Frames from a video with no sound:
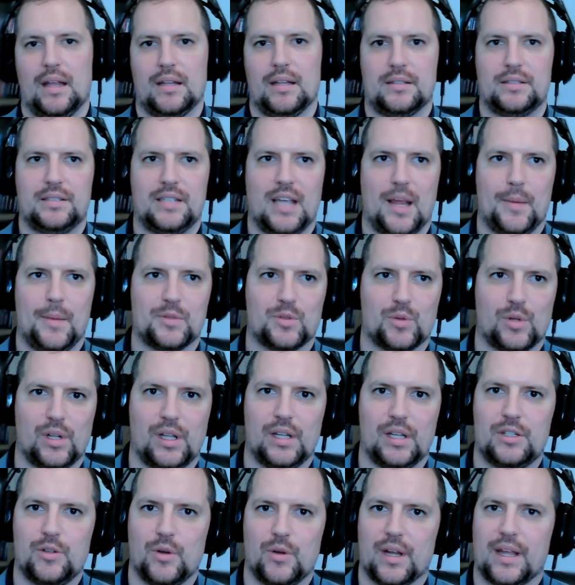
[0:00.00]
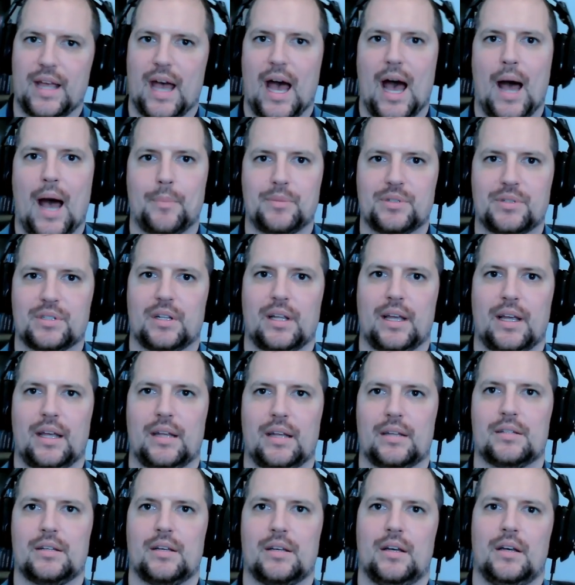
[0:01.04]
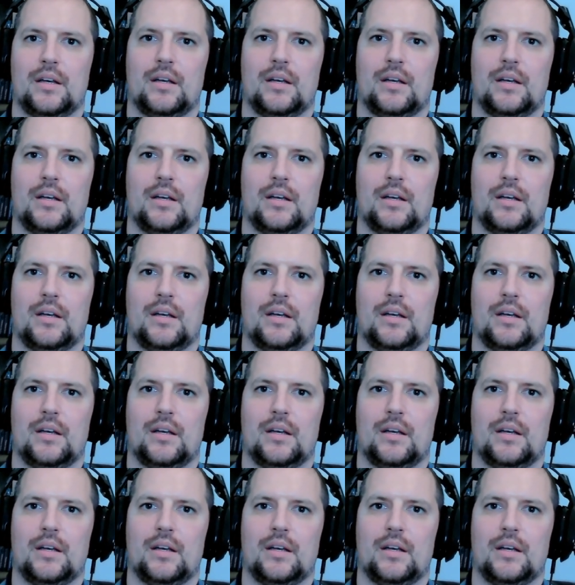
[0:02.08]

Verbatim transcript: it seems really to encapsulate